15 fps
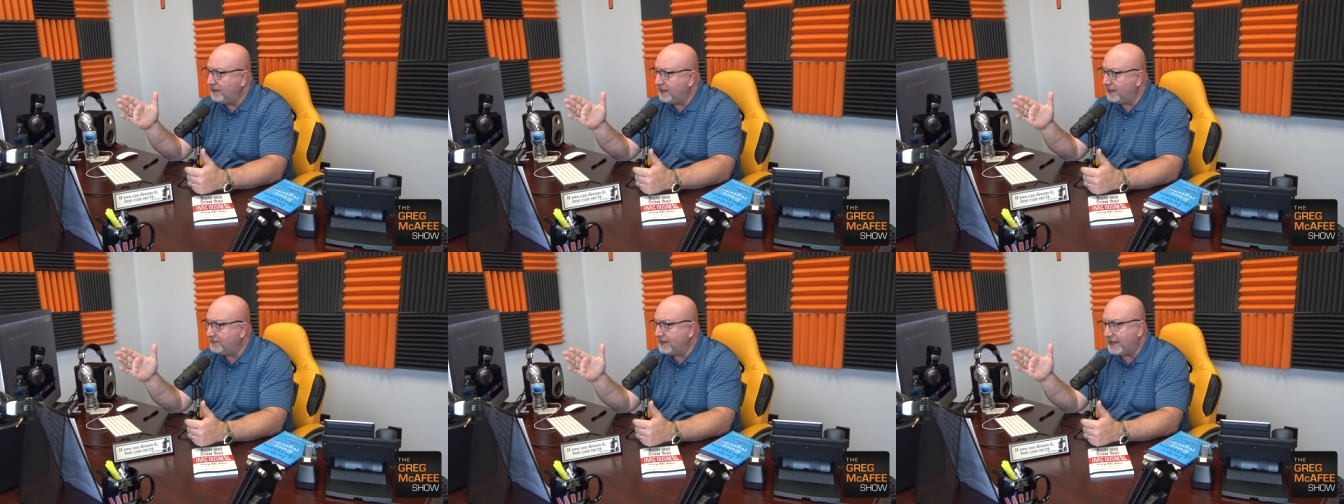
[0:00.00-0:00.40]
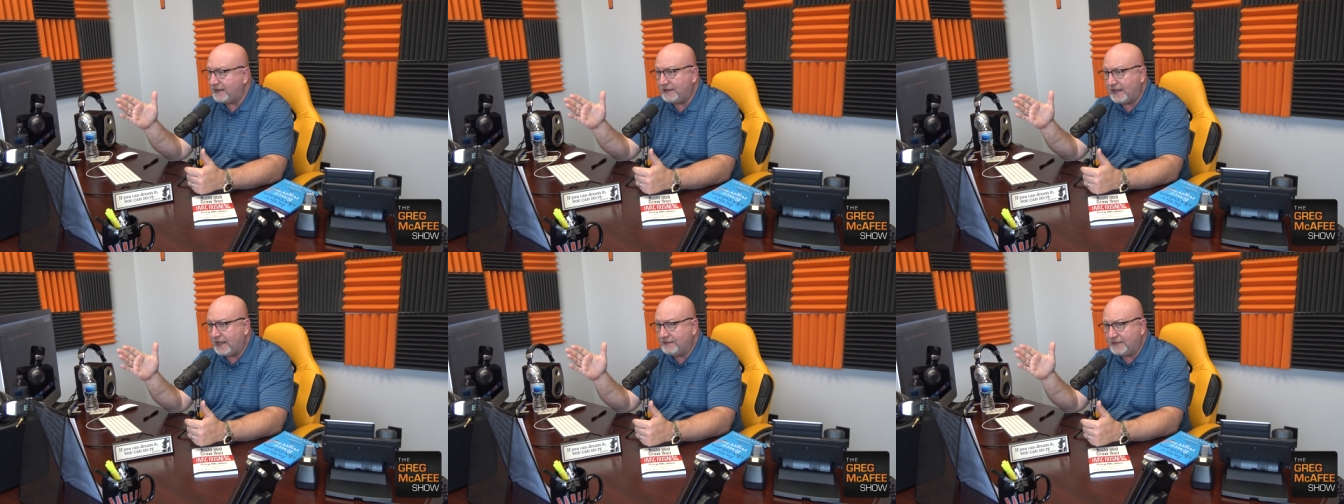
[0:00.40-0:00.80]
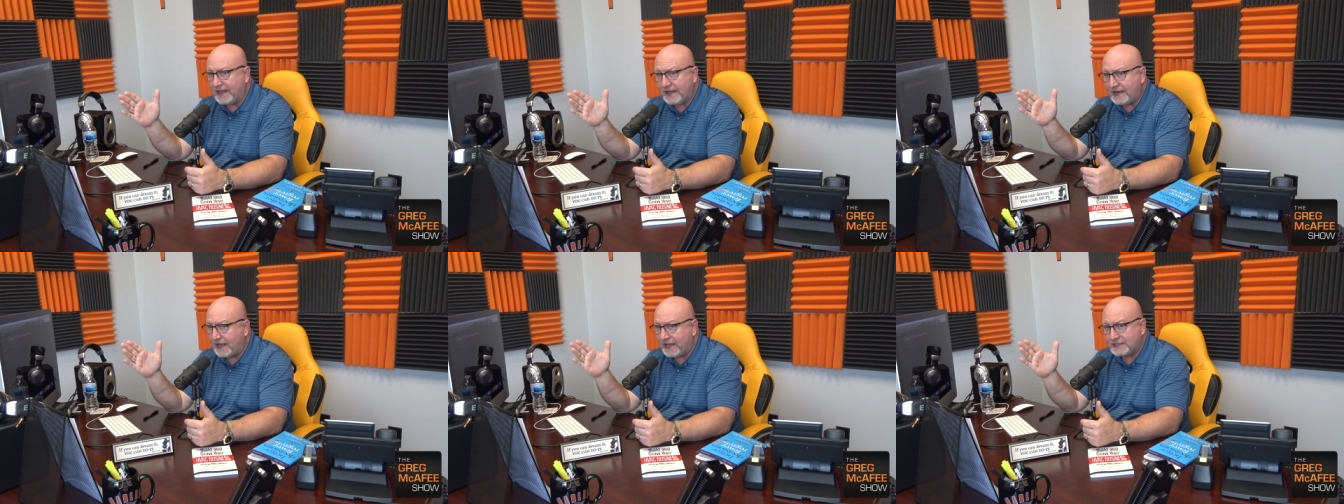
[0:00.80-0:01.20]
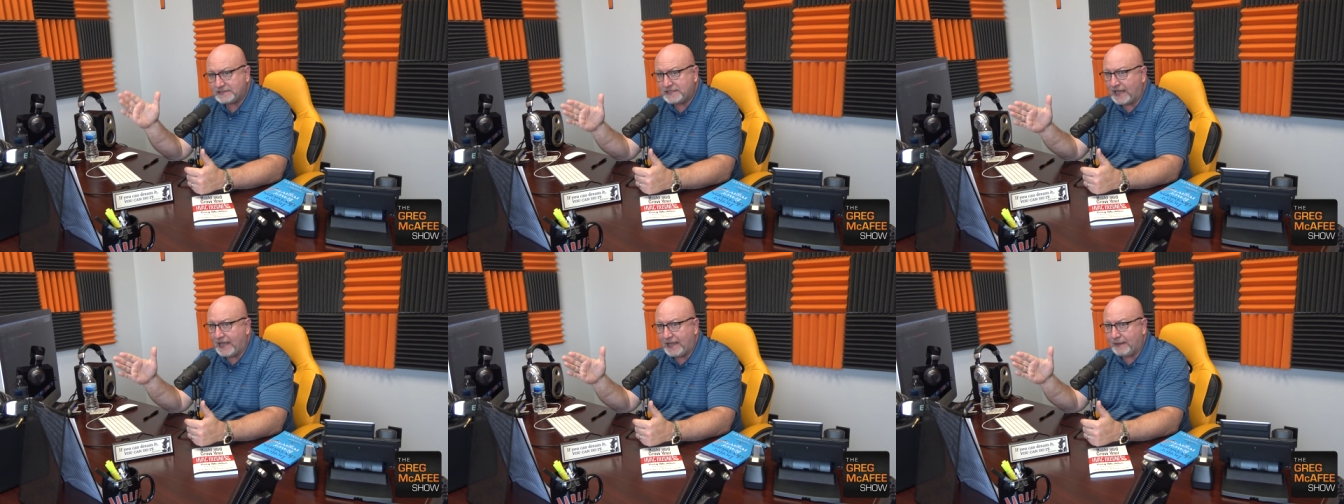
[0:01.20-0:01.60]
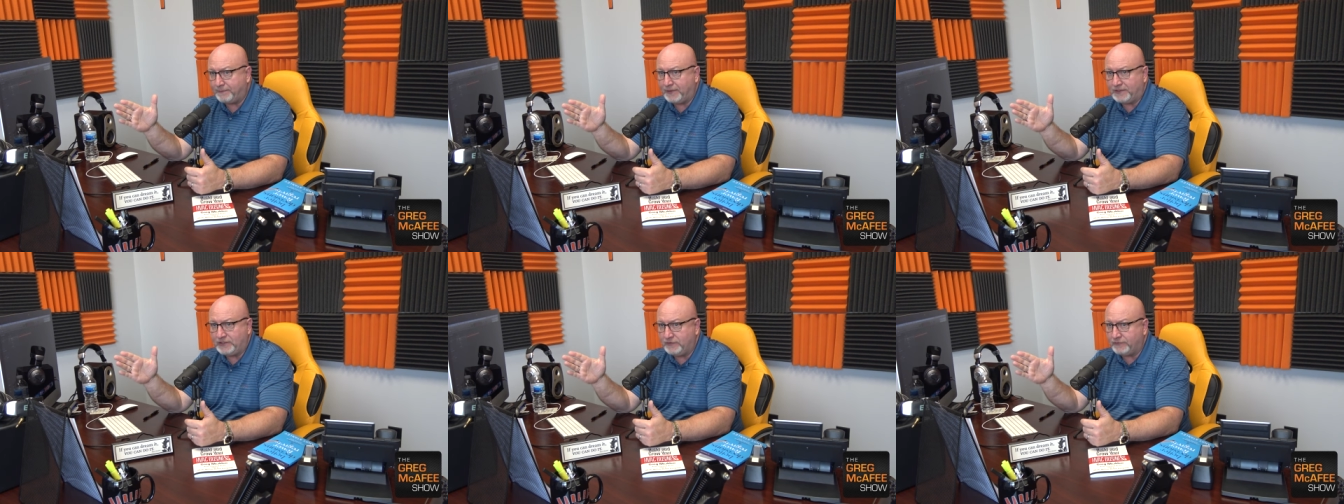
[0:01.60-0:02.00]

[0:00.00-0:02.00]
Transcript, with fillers: And that and that has to happen.